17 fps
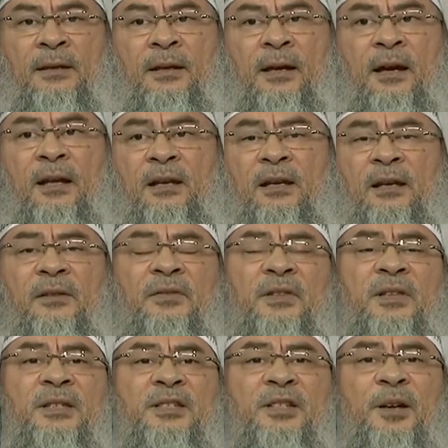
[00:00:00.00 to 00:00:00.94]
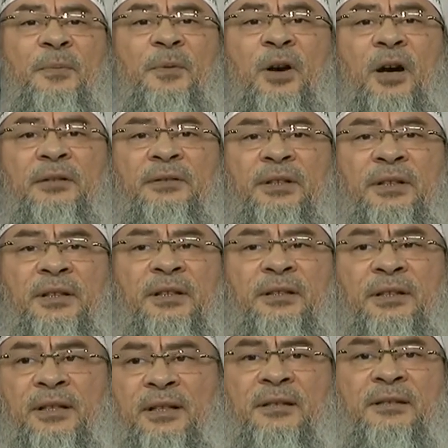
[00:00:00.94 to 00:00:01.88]
A lot of in the
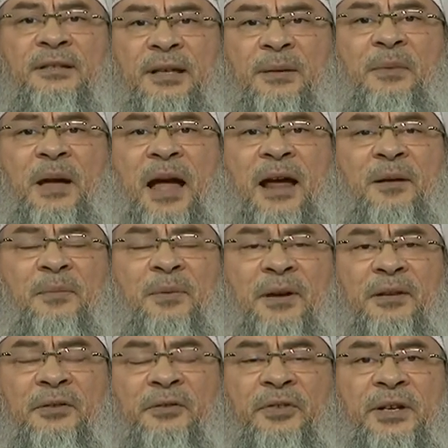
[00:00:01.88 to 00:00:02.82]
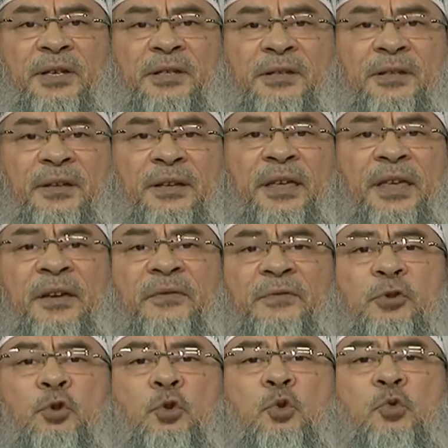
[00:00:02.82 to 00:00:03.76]
subcontinent in some Arab countries
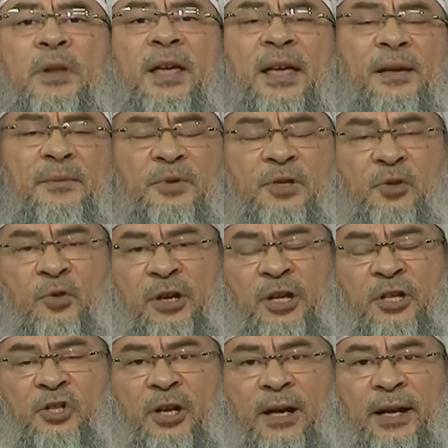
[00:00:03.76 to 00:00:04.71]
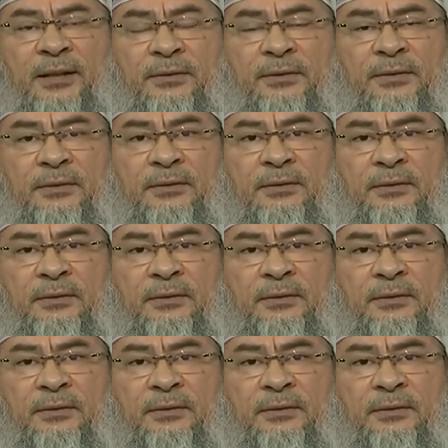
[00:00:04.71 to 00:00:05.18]
give two names to a child.